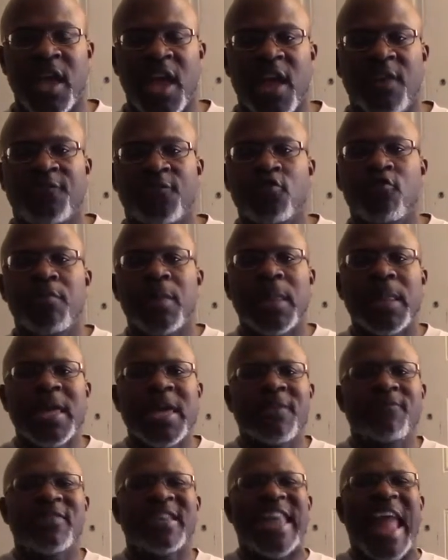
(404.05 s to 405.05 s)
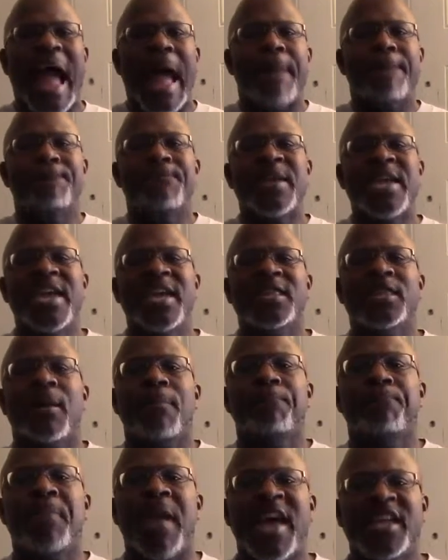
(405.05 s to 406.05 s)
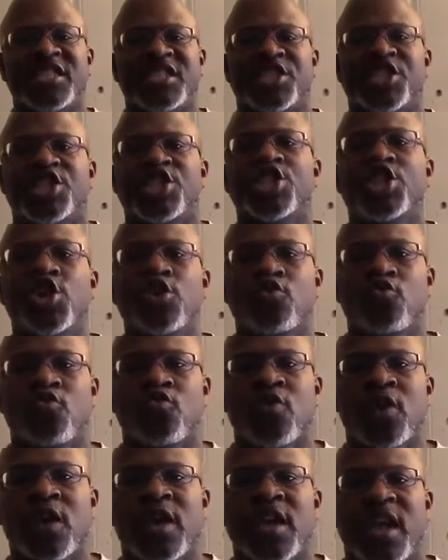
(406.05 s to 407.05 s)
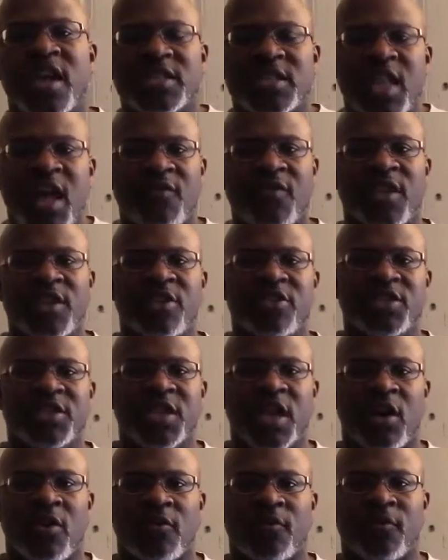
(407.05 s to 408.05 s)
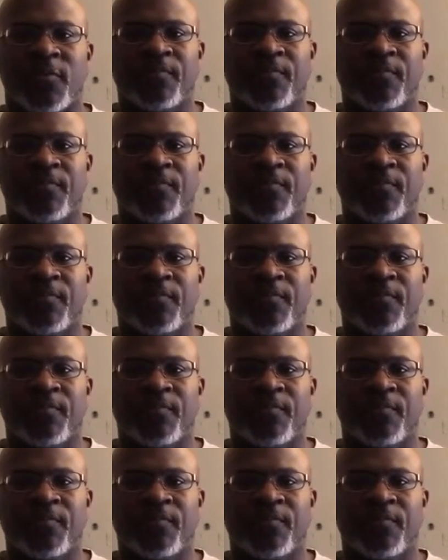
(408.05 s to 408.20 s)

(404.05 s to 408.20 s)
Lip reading: If you believe not being the best you is loving yourself.